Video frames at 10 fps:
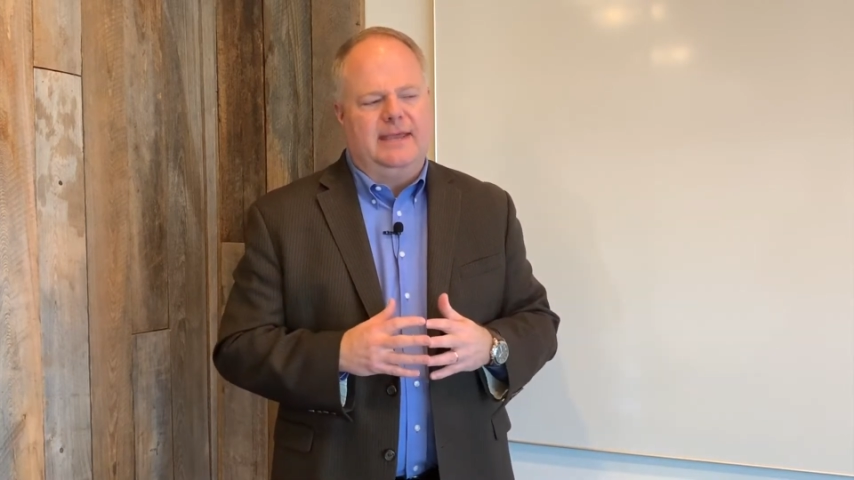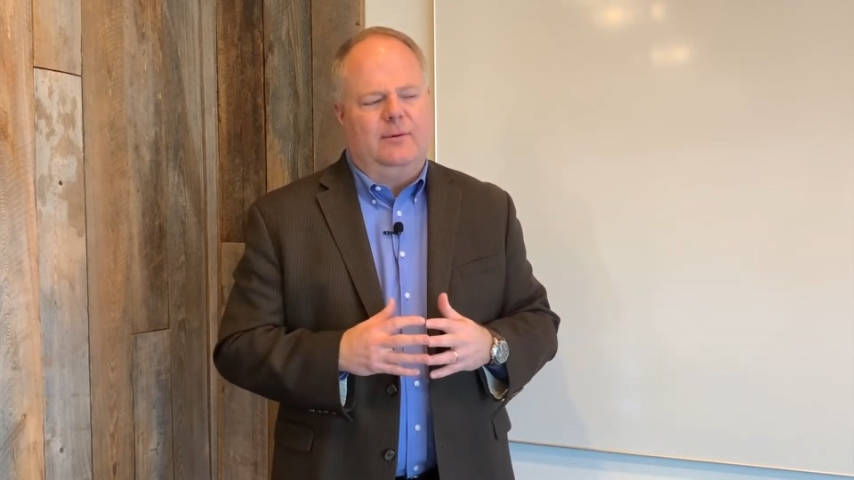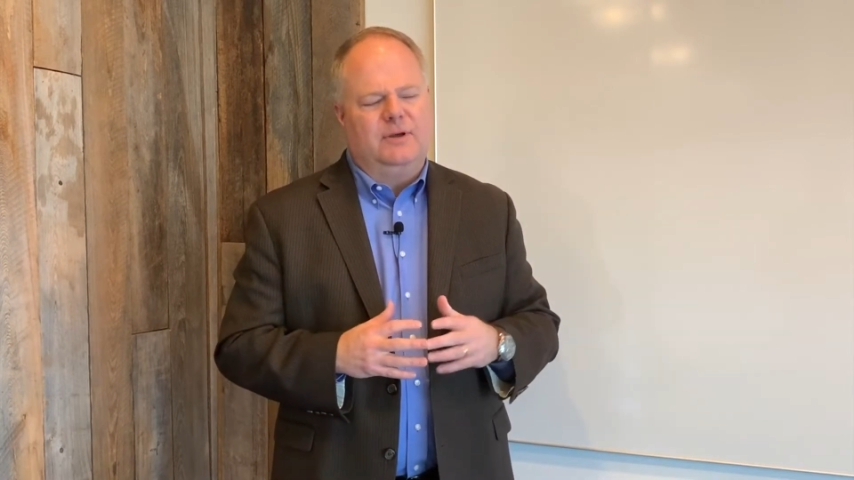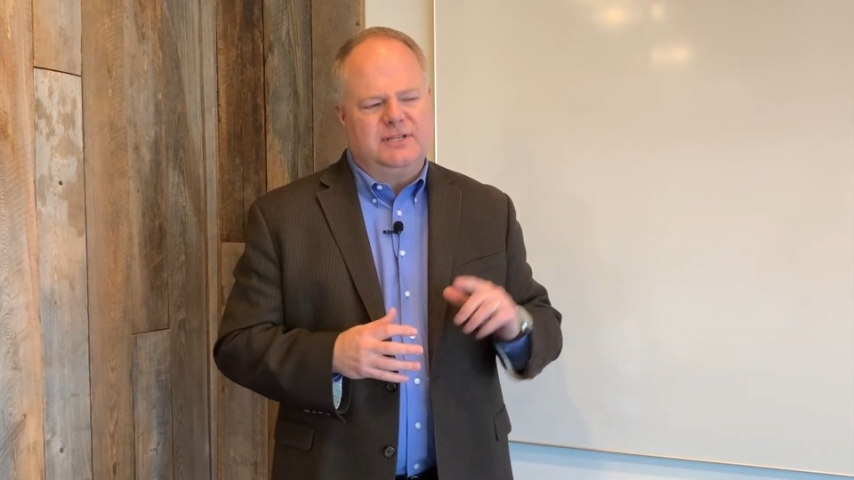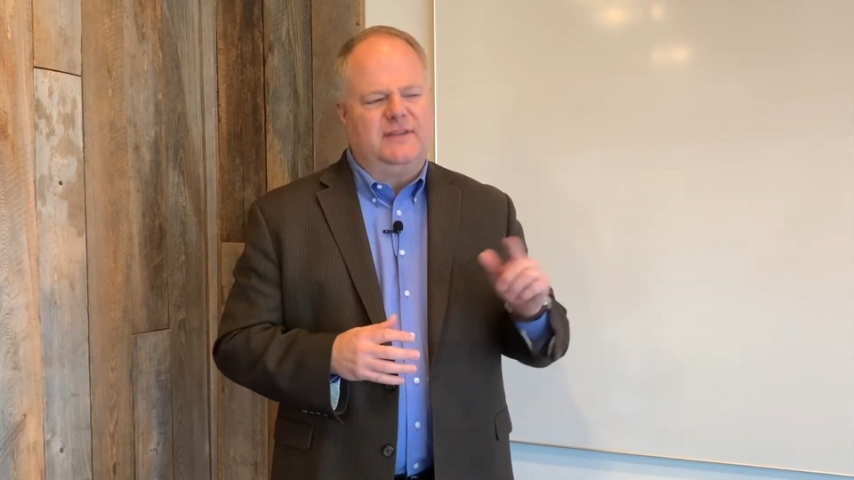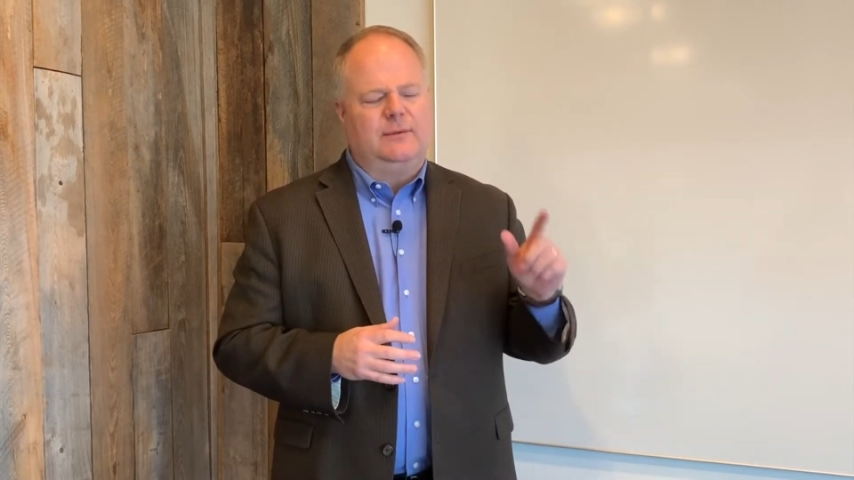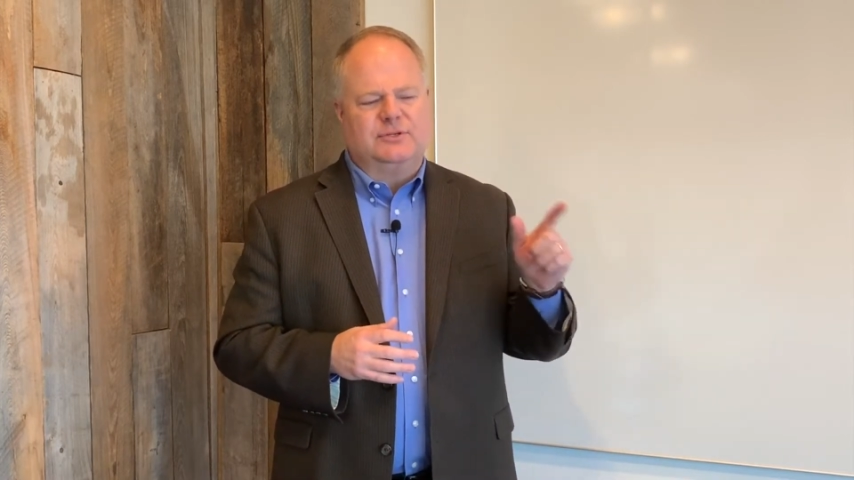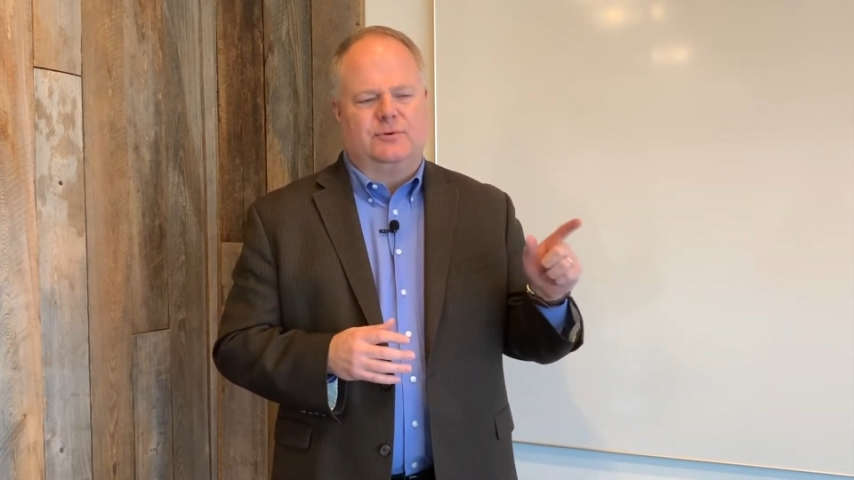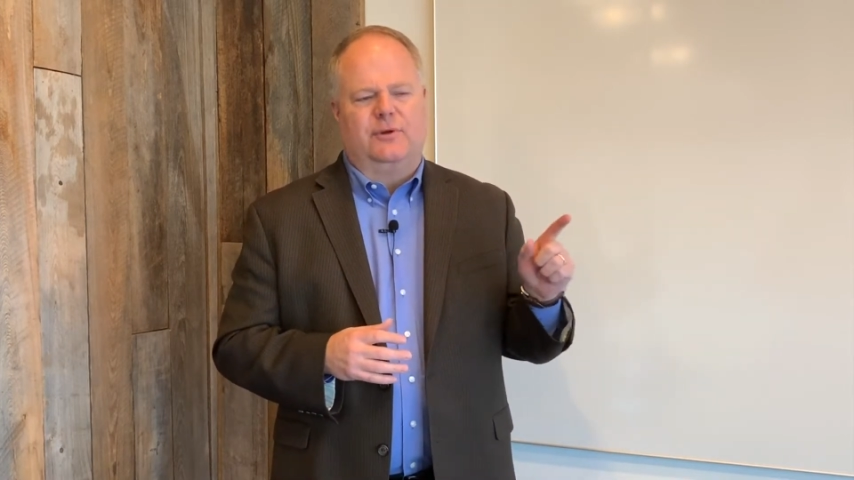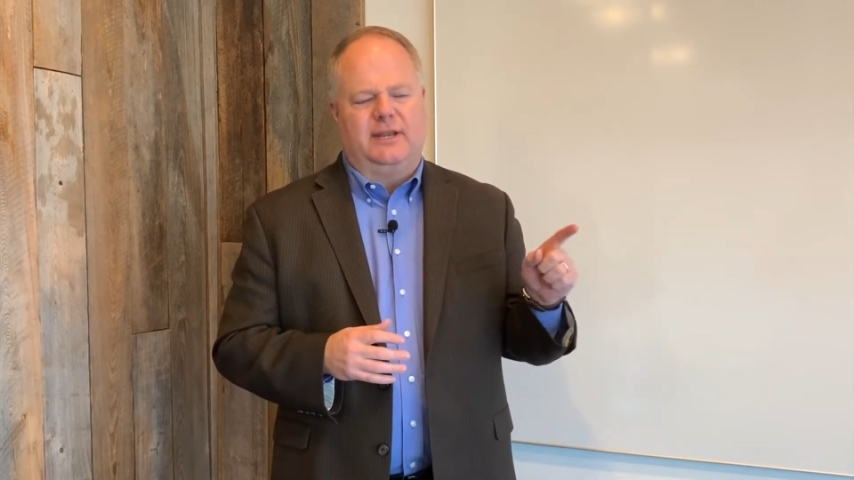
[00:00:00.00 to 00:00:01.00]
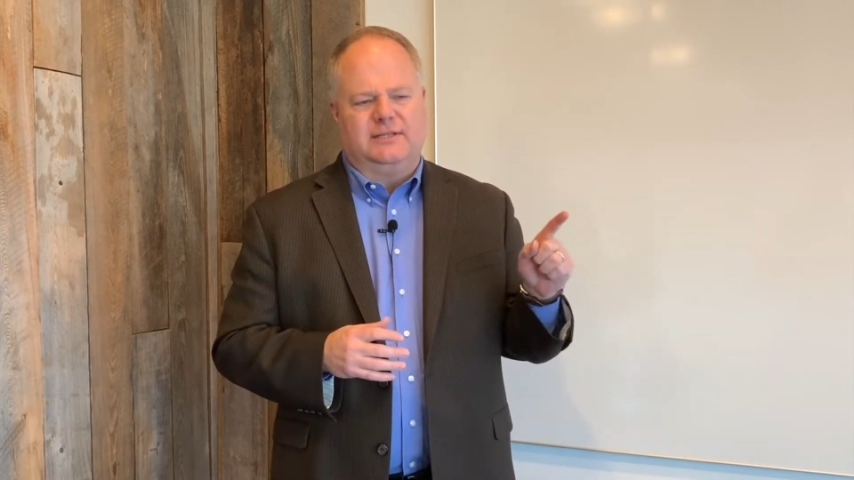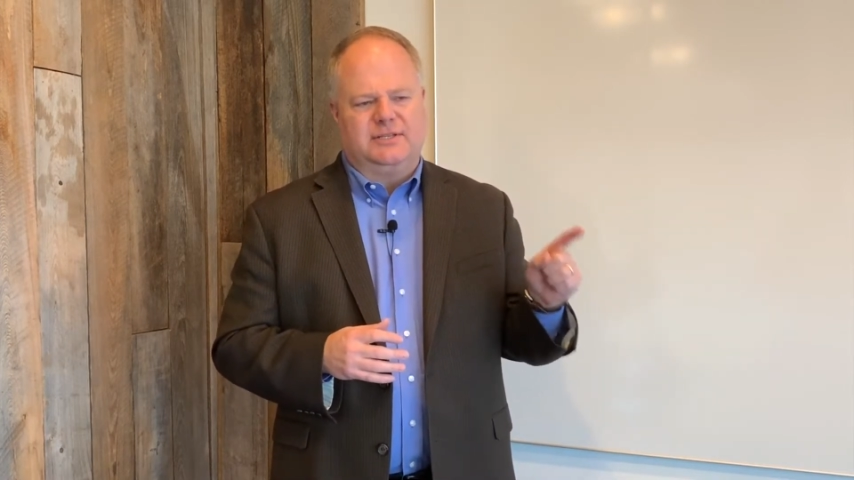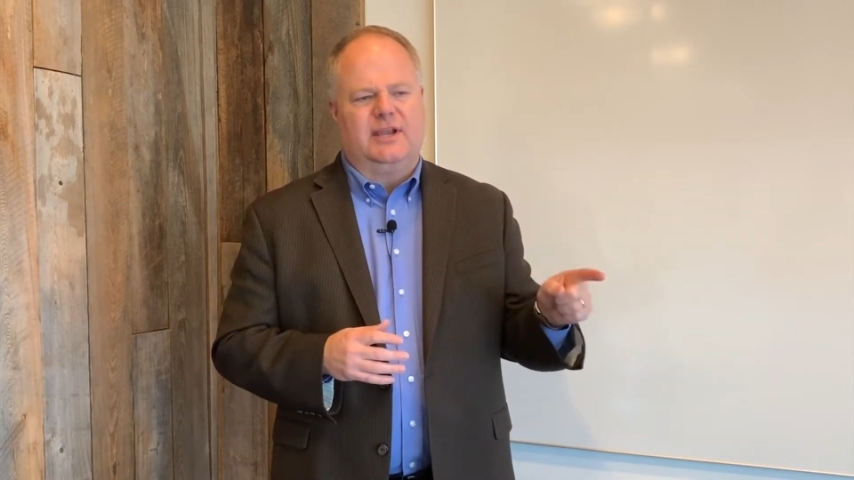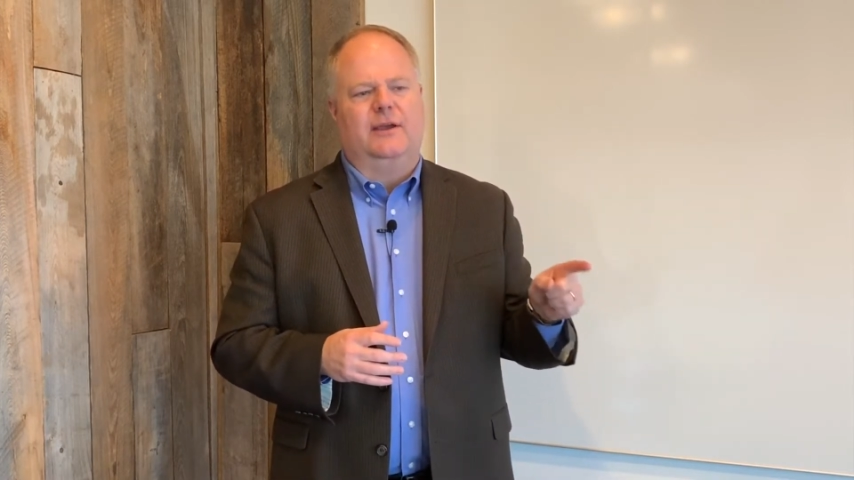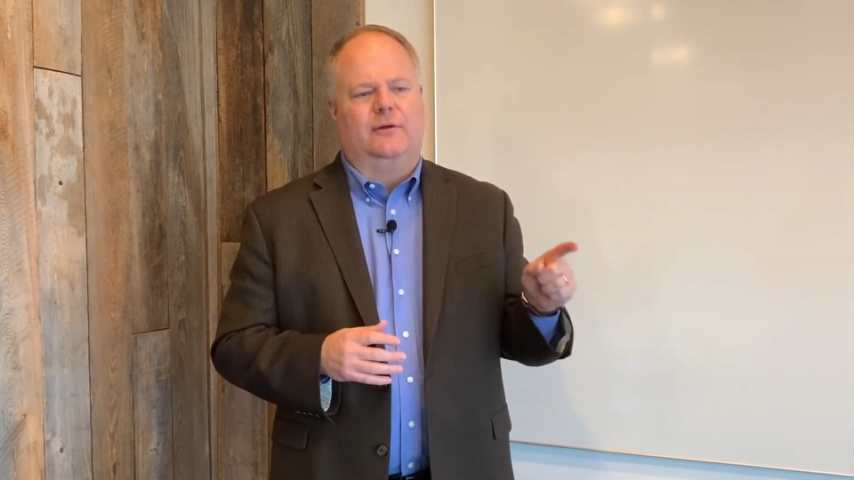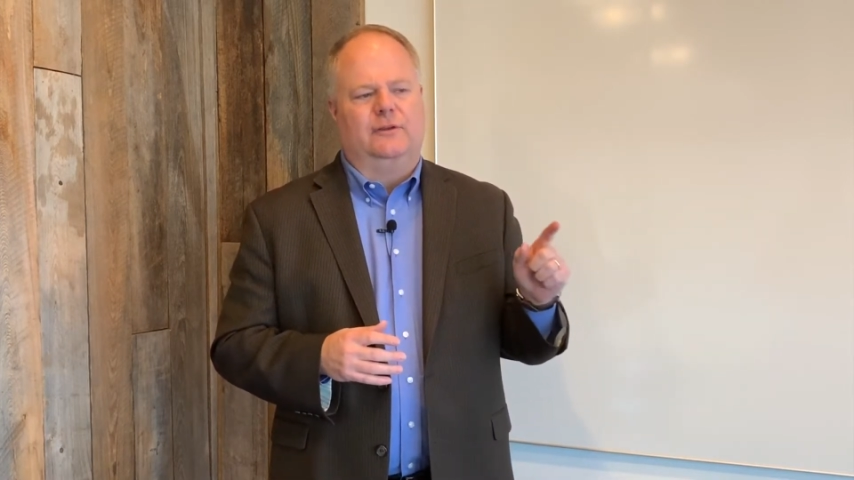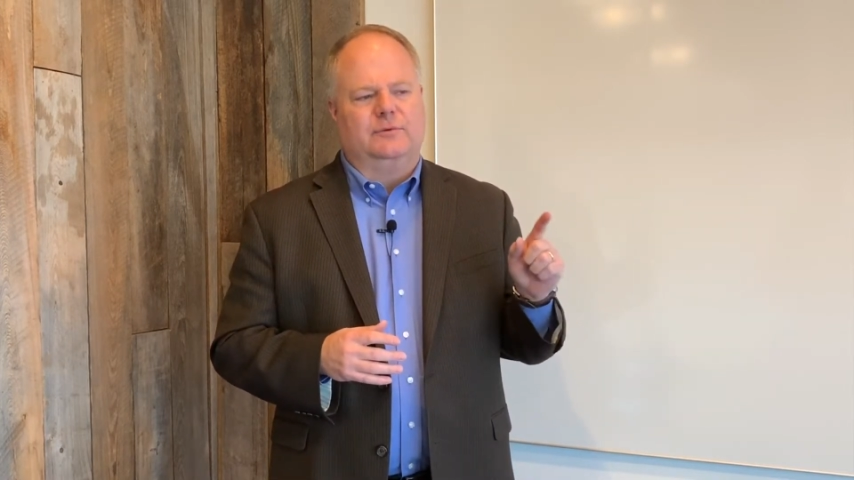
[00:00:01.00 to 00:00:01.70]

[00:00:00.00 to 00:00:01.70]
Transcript: It wasn't that he was great at sales,